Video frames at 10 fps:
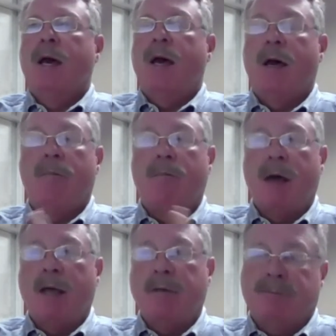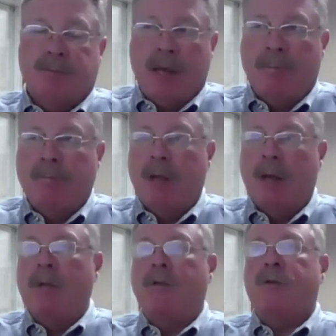I'm
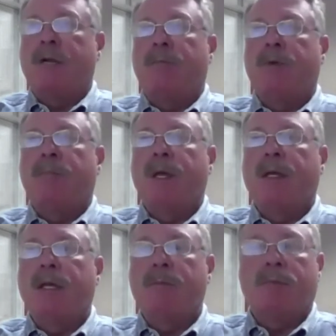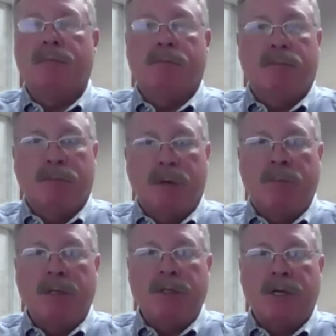not trying to put a plug in, but a
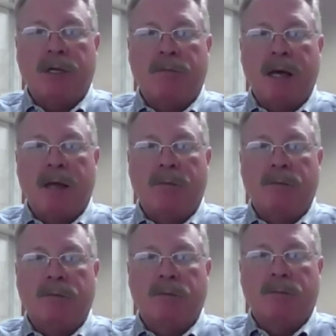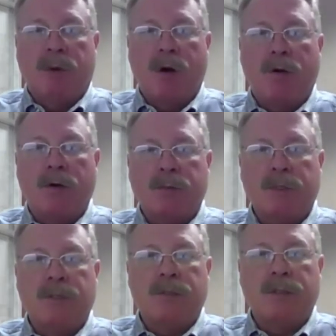big chunk of my partner's
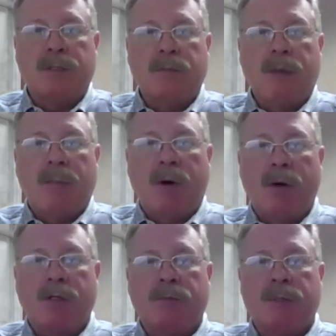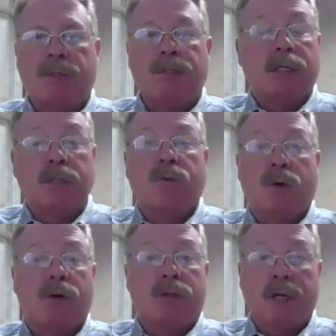business, some of my partner's business is
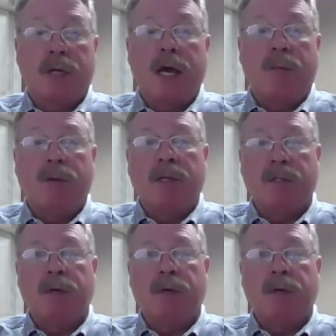workers' comp, and they